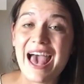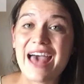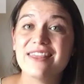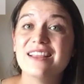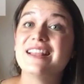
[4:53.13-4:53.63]

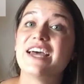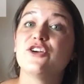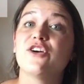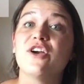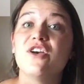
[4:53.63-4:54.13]
and the
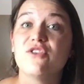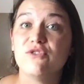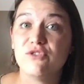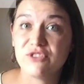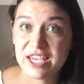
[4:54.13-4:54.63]
letter
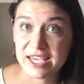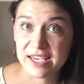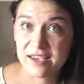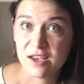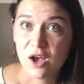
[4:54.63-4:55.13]
V.